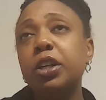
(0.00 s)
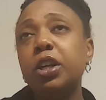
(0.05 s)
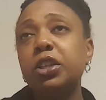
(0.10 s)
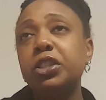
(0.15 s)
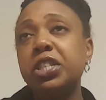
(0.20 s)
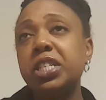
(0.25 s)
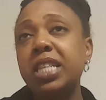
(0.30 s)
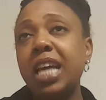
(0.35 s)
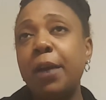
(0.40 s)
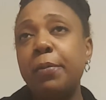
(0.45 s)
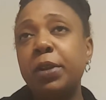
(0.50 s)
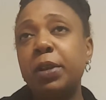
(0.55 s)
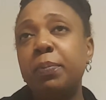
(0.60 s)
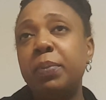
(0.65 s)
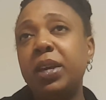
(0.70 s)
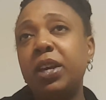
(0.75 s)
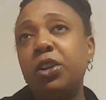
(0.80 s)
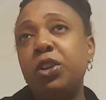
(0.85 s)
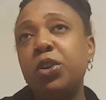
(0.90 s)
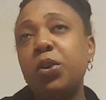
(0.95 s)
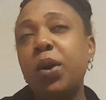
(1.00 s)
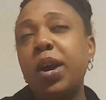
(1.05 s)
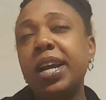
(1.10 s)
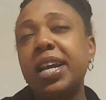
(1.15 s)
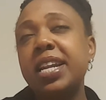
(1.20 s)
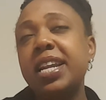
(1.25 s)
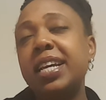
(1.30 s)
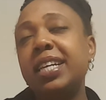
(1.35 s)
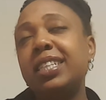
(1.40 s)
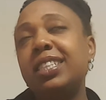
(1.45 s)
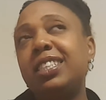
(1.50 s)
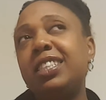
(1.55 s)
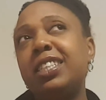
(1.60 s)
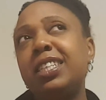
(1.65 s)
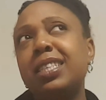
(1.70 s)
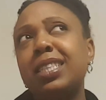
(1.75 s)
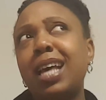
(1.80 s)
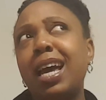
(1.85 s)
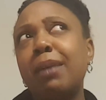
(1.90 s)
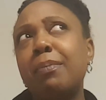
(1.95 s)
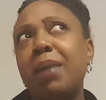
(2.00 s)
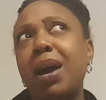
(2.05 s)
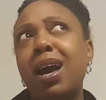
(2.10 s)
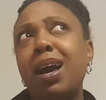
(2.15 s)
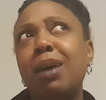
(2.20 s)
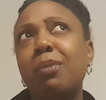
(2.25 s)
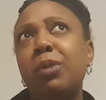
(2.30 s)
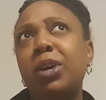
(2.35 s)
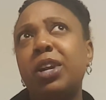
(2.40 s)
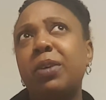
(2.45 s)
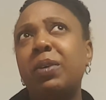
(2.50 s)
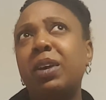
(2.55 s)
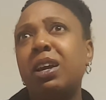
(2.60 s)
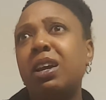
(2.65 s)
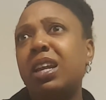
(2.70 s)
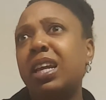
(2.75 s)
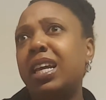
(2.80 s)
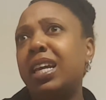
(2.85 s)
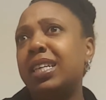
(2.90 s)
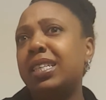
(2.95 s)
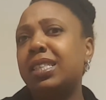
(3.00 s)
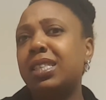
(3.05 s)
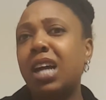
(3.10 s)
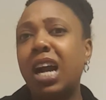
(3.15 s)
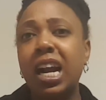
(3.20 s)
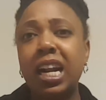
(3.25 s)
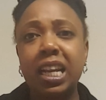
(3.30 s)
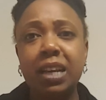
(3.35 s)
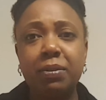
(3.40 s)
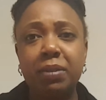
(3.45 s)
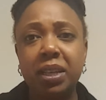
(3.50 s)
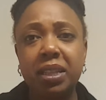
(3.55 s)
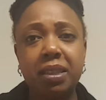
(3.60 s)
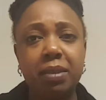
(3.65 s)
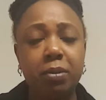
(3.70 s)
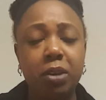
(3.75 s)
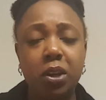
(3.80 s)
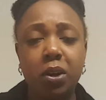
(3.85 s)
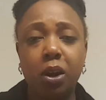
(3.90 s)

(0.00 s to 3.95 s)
she's happy to be in New York. And then she's like, Mom, when are we going to get started with,